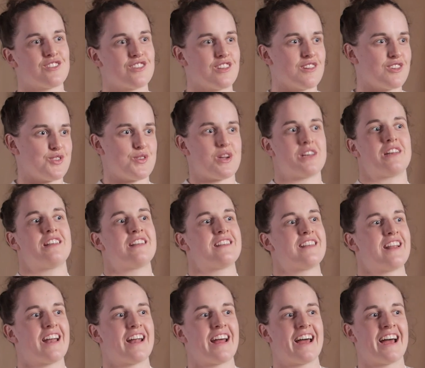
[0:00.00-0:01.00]
The adrenaline
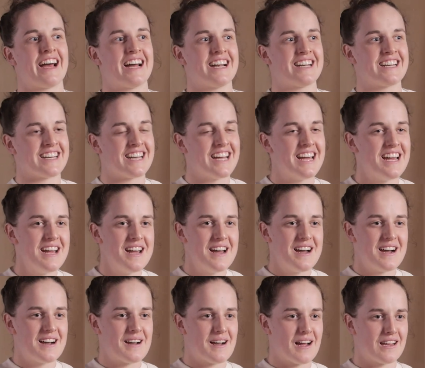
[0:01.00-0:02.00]
that I had. And
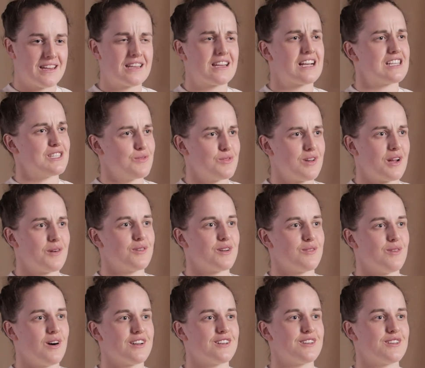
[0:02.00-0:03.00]
uh, I think that's what I would have
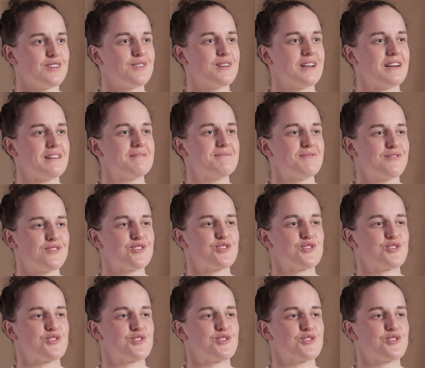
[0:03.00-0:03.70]
wanted to do. Yeah, for